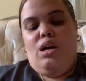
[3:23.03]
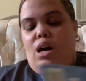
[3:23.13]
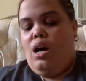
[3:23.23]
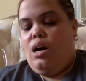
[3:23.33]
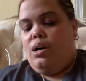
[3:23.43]

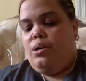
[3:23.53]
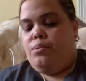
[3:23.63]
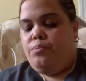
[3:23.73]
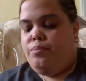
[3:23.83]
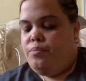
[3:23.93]

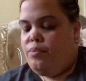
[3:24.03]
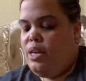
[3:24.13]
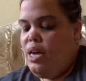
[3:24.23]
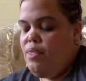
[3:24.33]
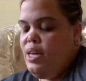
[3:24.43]
Um,
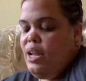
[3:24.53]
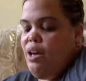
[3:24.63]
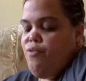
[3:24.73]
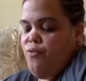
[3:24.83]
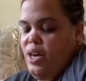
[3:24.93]
and then I
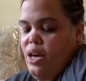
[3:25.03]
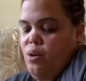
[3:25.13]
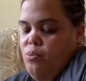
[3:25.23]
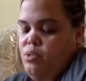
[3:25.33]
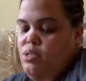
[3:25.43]

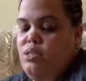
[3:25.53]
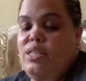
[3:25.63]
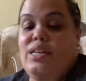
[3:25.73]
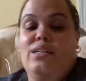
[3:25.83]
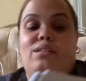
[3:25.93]
found
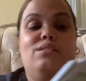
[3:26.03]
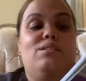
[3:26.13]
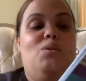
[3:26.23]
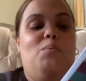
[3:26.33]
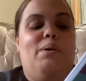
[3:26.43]
cheese.
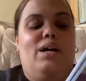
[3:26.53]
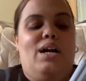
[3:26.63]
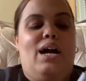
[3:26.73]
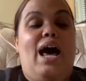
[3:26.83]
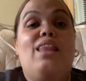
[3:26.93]
Oh my
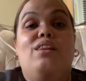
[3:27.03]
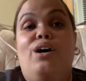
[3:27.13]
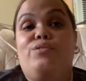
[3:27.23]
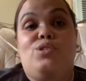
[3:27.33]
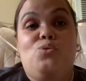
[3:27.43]
God, I
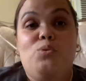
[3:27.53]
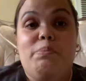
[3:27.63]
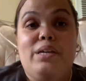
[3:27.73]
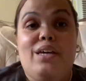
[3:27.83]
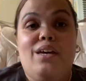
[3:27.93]
love
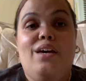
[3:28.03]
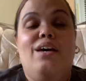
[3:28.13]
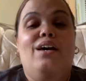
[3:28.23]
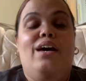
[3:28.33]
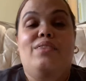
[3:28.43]
Snoopy,
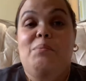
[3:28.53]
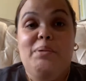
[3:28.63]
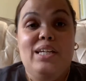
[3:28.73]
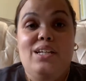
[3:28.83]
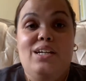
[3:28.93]
the
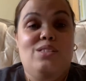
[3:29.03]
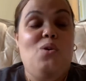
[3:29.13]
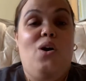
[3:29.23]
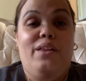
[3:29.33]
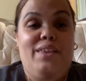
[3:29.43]
Peanuts,
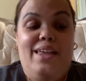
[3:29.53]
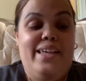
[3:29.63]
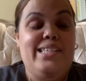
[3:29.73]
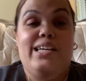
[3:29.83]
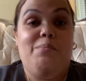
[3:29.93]
all of that.
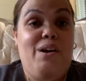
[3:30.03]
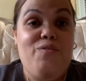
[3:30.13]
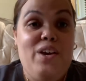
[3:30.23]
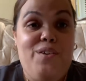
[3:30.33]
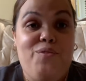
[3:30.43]
That's like my
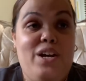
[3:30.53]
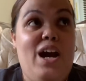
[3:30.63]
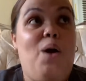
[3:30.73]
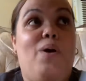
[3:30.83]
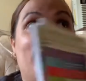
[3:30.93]
favorite.
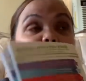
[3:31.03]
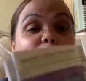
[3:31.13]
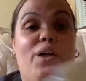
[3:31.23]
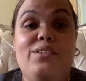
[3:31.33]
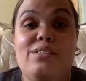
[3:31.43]
I watch
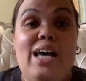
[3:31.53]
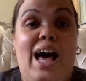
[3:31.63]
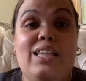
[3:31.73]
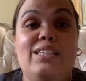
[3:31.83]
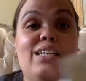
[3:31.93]
all the
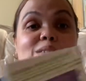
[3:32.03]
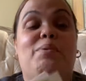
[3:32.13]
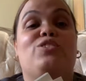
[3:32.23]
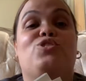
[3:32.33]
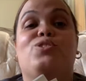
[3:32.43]
holiday
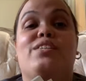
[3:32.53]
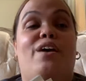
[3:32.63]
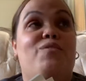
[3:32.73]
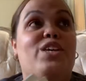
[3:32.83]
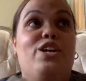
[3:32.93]
specials
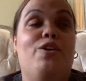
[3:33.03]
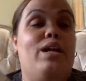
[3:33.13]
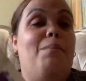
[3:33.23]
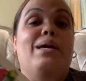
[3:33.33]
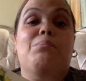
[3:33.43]
every year and
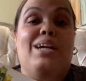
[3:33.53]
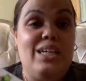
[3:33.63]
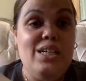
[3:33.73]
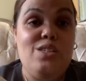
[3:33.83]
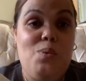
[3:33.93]
I make my
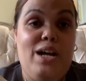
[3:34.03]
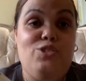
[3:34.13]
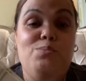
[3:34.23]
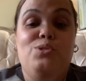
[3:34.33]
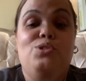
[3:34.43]
kids watch
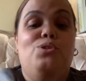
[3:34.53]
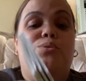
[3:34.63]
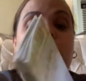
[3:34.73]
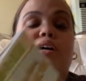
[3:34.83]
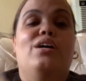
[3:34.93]
them too.
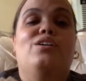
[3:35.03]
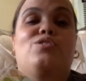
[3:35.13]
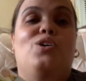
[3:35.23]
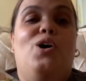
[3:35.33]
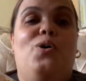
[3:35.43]

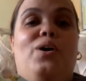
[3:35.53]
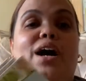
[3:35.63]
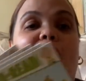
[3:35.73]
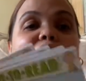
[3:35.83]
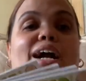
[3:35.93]
So
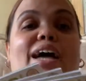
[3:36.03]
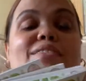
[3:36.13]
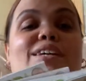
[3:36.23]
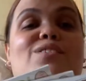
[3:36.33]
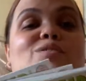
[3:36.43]
I got
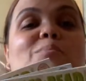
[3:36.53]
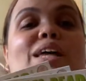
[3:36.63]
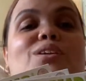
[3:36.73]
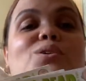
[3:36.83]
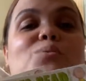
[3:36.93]
these for my
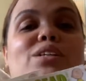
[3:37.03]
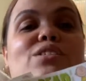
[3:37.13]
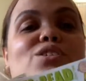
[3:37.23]
little one